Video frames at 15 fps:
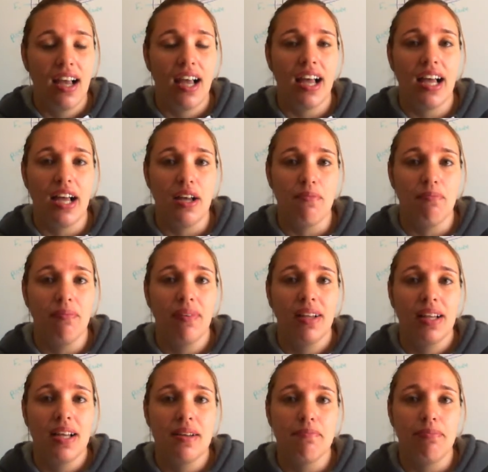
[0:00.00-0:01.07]

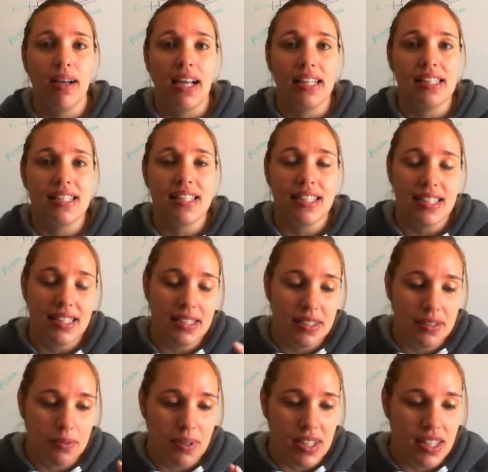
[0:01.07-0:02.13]
But
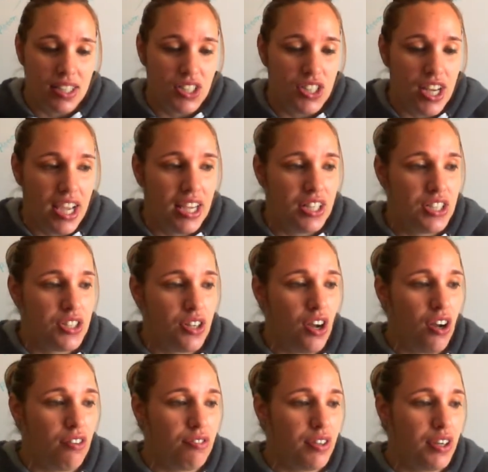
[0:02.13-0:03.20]
with the change
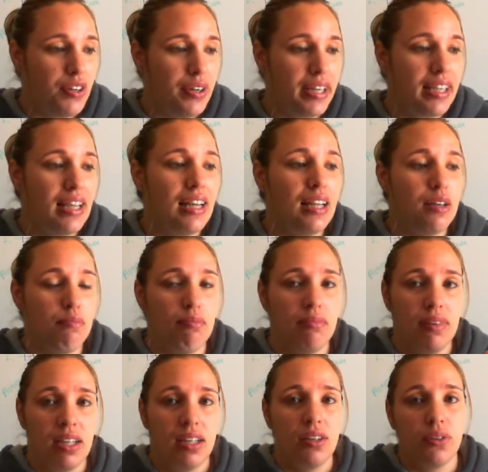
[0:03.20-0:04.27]
of curriculum
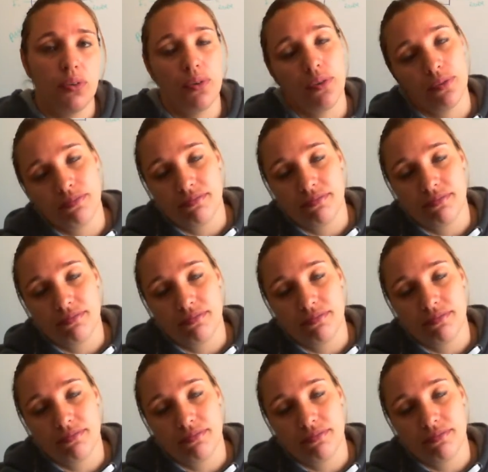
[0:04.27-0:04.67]
or